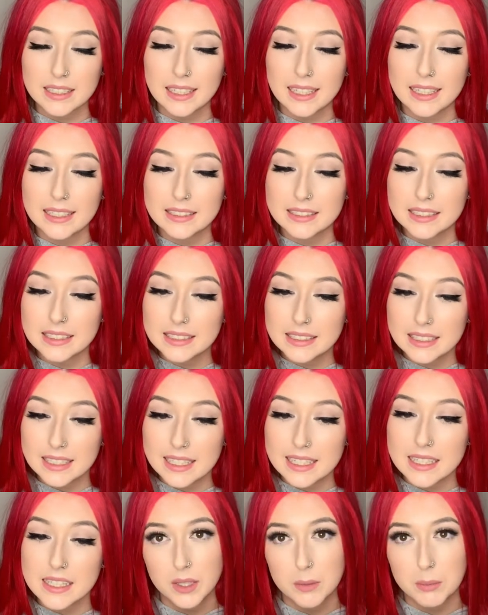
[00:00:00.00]
he did
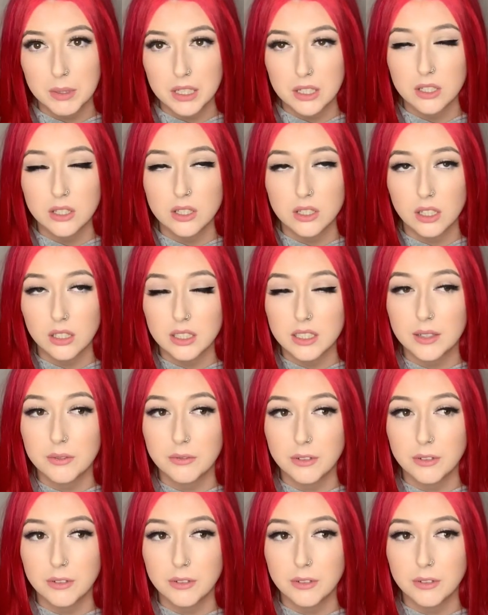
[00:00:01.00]
this because Dr.